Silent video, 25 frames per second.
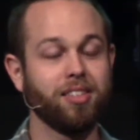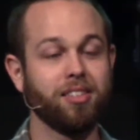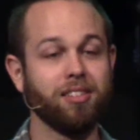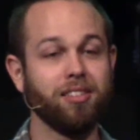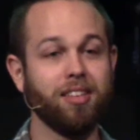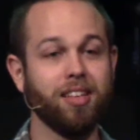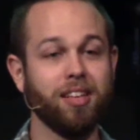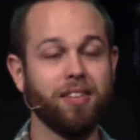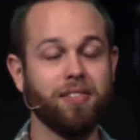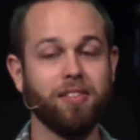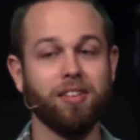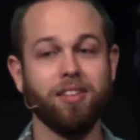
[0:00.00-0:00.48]
to
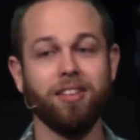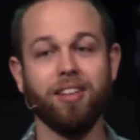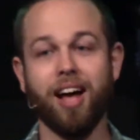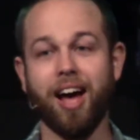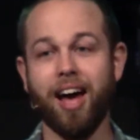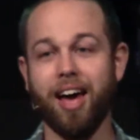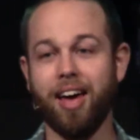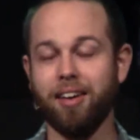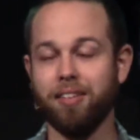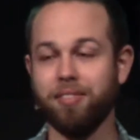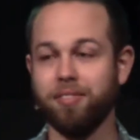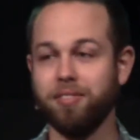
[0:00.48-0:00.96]
live a
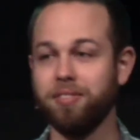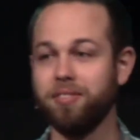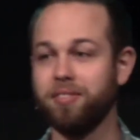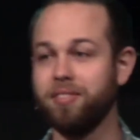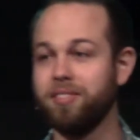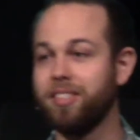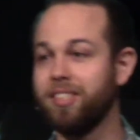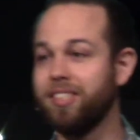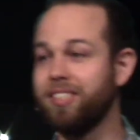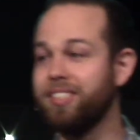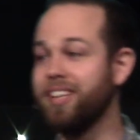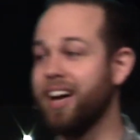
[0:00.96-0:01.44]

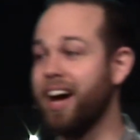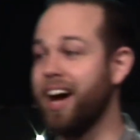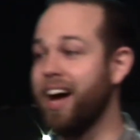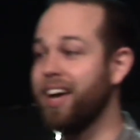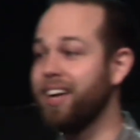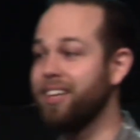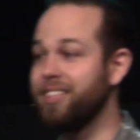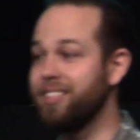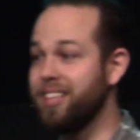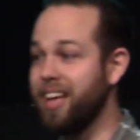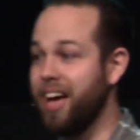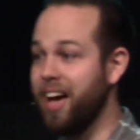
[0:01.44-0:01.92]
life, to
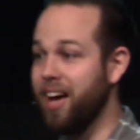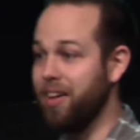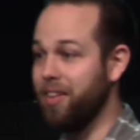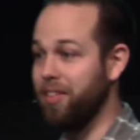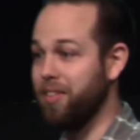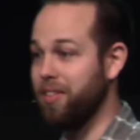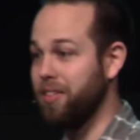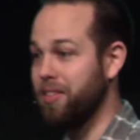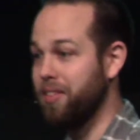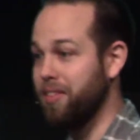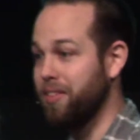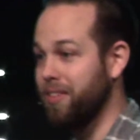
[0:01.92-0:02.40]
die a
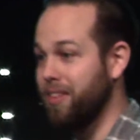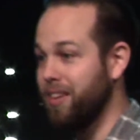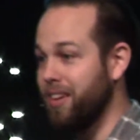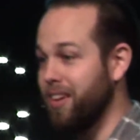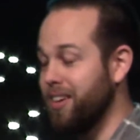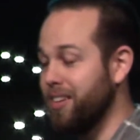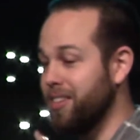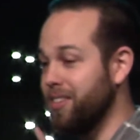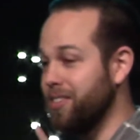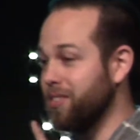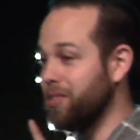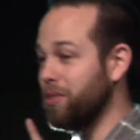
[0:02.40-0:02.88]
death,
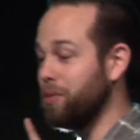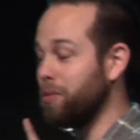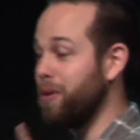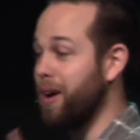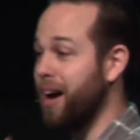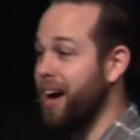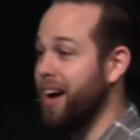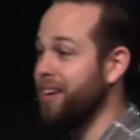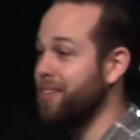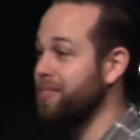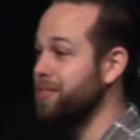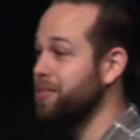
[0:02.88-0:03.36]
to
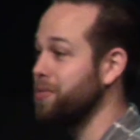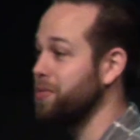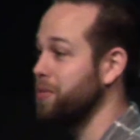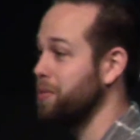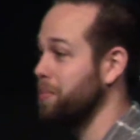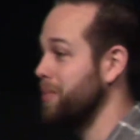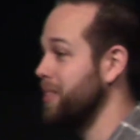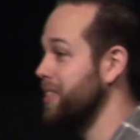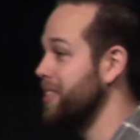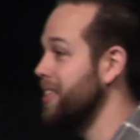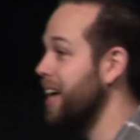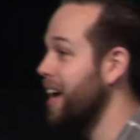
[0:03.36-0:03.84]
rise
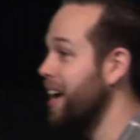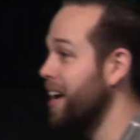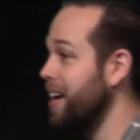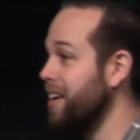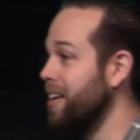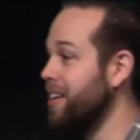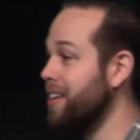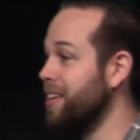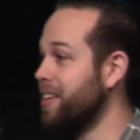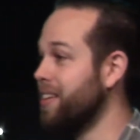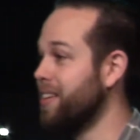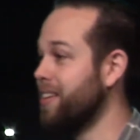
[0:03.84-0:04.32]
from the
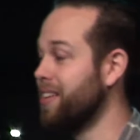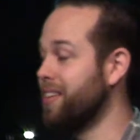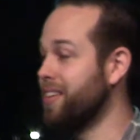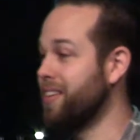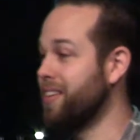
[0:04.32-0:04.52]
dead,